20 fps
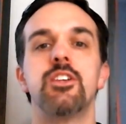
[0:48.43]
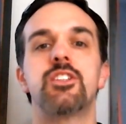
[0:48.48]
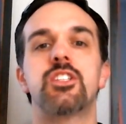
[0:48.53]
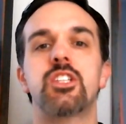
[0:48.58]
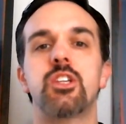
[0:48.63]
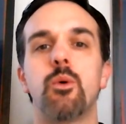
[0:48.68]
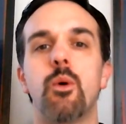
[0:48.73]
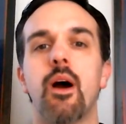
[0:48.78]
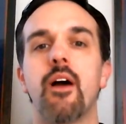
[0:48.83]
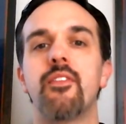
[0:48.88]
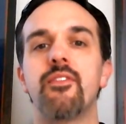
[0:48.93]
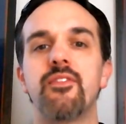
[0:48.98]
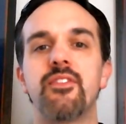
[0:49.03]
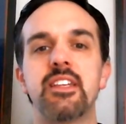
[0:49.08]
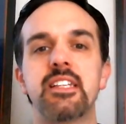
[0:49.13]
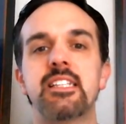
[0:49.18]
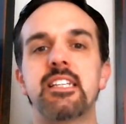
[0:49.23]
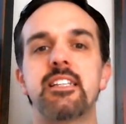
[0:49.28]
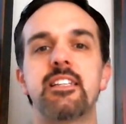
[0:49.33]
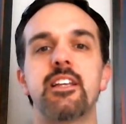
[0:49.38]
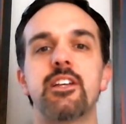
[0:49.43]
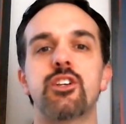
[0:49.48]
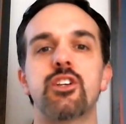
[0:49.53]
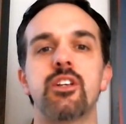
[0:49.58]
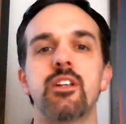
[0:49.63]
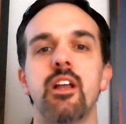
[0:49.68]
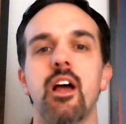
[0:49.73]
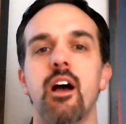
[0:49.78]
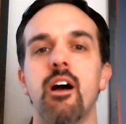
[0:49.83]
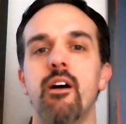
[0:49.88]
So on this
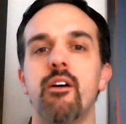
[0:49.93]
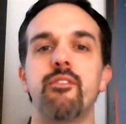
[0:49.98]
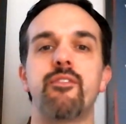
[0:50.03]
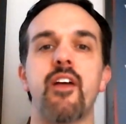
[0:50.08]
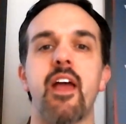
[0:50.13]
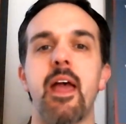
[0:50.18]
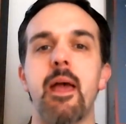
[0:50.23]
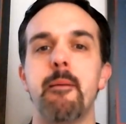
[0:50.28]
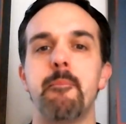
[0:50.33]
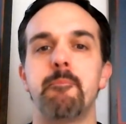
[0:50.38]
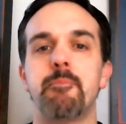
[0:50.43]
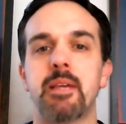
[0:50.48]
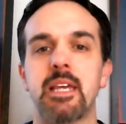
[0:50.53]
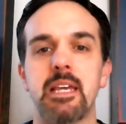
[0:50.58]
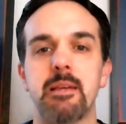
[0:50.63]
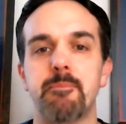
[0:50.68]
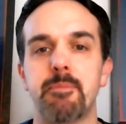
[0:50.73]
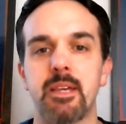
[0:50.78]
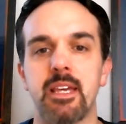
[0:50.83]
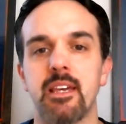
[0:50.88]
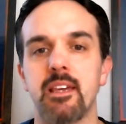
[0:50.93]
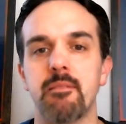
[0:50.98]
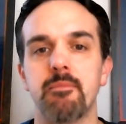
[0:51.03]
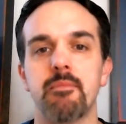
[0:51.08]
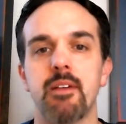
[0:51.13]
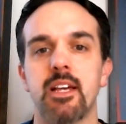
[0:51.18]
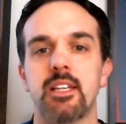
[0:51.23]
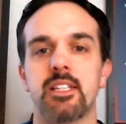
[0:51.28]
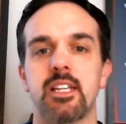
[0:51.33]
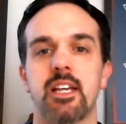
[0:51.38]
edition of MPP,
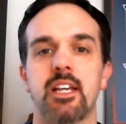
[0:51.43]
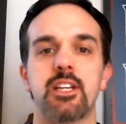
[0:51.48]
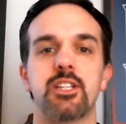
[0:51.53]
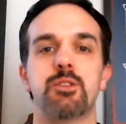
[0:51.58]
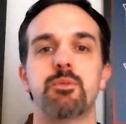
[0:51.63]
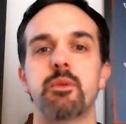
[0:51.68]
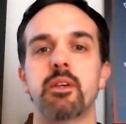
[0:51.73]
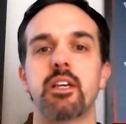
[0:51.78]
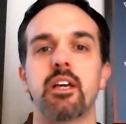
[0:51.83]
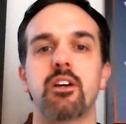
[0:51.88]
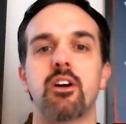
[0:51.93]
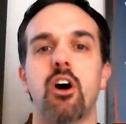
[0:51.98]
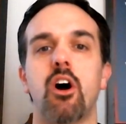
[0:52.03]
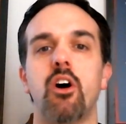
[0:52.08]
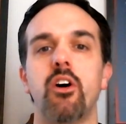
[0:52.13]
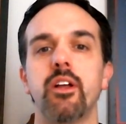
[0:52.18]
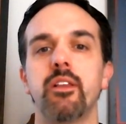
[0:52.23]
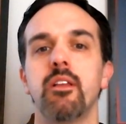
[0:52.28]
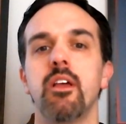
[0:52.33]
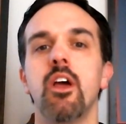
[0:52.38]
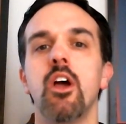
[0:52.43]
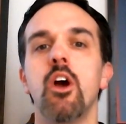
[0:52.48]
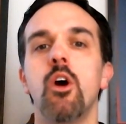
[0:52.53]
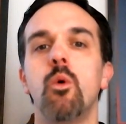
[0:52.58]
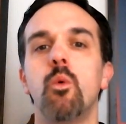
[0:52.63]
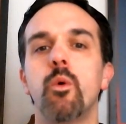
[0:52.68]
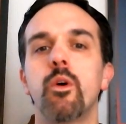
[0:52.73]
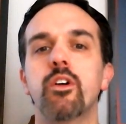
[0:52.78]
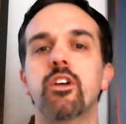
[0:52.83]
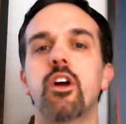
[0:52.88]
as I guess we could call it,
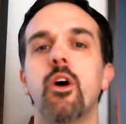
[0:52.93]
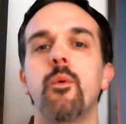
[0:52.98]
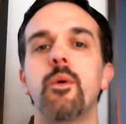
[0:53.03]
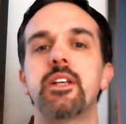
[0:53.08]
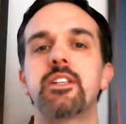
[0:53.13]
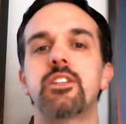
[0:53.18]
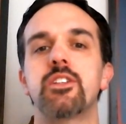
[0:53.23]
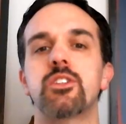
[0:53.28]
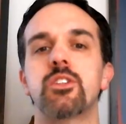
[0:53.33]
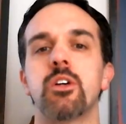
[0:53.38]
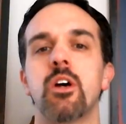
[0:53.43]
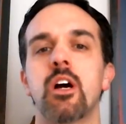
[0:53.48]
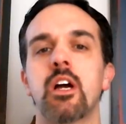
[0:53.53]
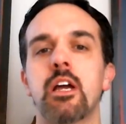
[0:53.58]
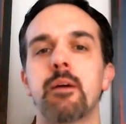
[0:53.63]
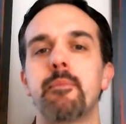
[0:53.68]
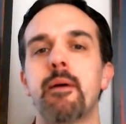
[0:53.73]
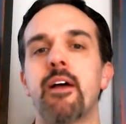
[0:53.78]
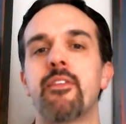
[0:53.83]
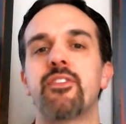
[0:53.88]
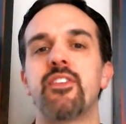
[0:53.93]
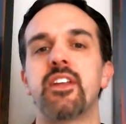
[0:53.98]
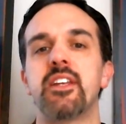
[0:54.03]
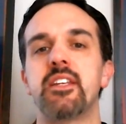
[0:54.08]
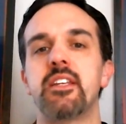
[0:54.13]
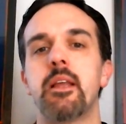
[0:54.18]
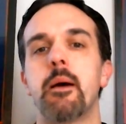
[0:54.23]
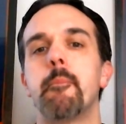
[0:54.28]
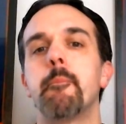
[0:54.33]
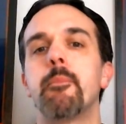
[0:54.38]
we're going to talk about the
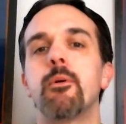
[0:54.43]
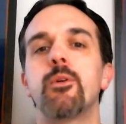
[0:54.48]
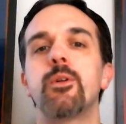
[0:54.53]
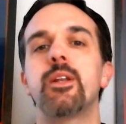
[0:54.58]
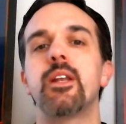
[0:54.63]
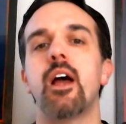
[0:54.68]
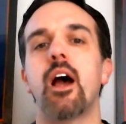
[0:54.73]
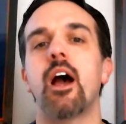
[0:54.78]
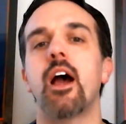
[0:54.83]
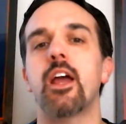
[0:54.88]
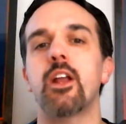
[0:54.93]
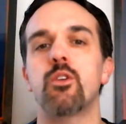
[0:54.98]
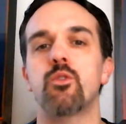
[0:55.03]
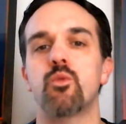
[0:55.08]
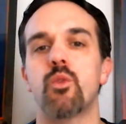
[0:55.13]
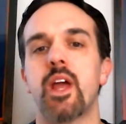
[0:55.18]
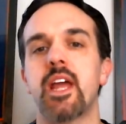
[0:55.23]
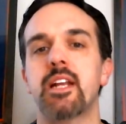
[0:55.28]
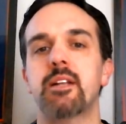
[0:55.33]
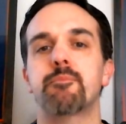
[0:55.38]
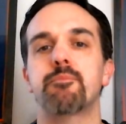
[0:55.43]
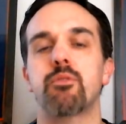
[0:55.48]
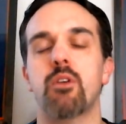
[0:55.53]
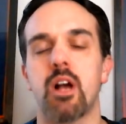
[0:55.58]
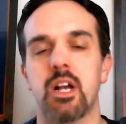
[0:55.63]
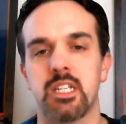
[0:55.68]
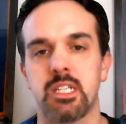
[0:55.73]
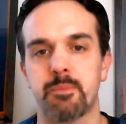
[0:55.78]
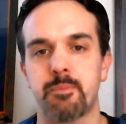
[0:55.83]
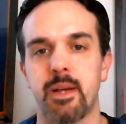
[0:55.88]
number 9 ranked
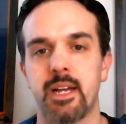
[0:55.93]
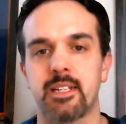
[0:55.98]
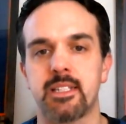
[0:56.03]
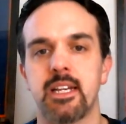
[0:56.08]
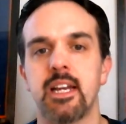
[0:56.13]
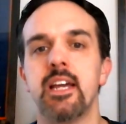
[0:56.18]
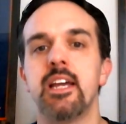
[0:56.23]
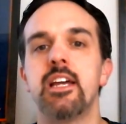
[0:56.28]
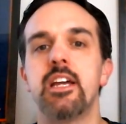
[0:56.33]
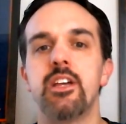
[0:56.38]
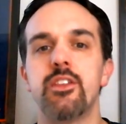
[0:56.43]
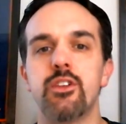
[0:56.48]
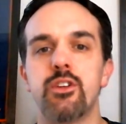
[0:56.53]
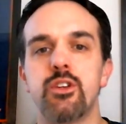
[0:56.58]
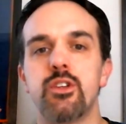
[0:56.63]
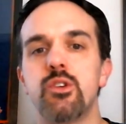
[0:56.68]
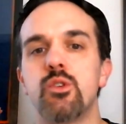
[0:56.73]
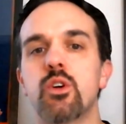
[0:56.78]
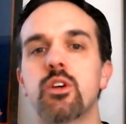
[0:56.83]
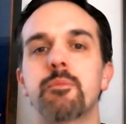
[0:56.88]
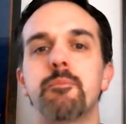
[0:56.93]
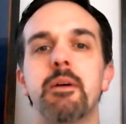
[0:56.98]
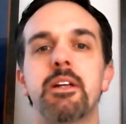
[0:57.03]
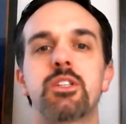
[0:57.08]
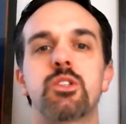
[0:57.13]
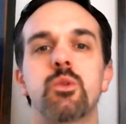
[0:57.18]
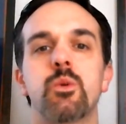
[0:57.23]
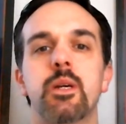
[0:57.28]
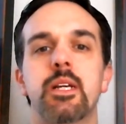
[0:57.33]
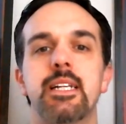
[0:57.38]
prospect in the New York
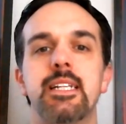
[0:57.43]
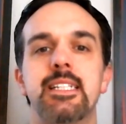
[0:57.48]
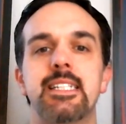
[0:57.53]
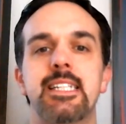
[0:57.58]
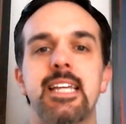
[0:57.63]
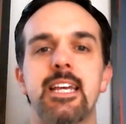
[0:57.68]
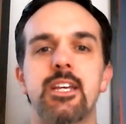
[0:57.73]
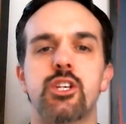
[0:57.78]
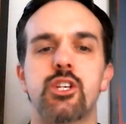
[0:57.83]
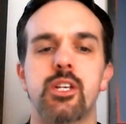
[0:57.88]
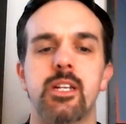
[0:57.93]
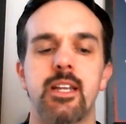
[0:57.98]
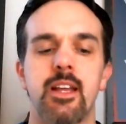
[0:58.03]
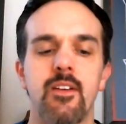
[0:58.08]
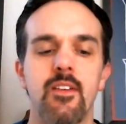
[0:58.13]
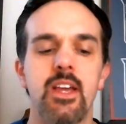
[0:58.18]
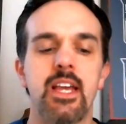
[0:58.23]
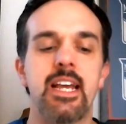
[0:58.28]
Mets organization.